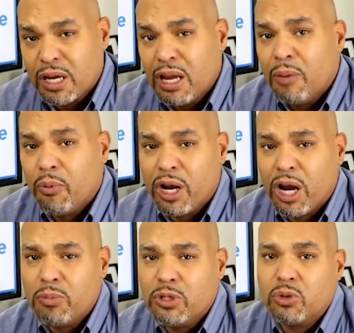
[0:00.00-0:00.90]
when it
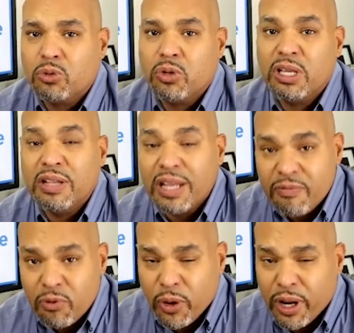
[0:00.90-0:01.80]
comes to
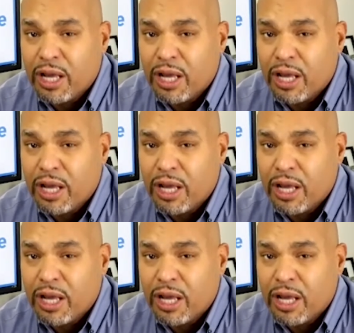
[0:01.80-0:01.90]
delivering